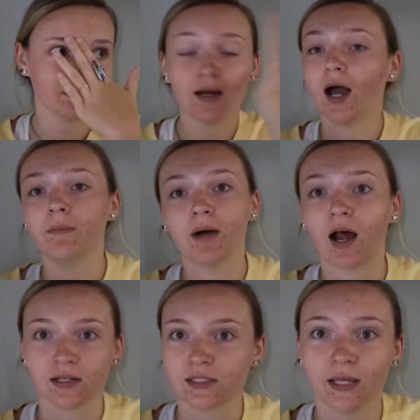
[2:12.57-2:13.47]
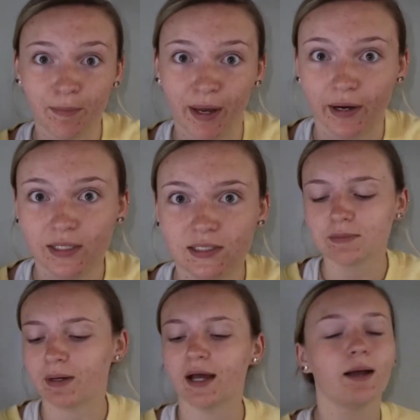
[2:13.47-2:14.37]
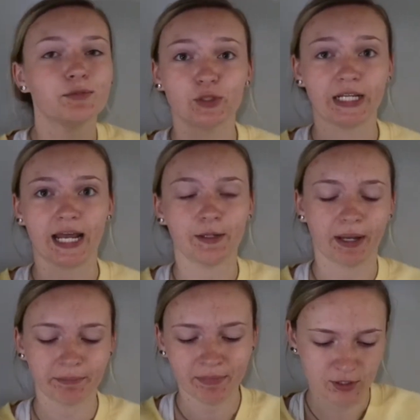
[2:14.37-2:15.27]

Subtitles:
I'm honestly embarrassed, but I'm doing it anyway.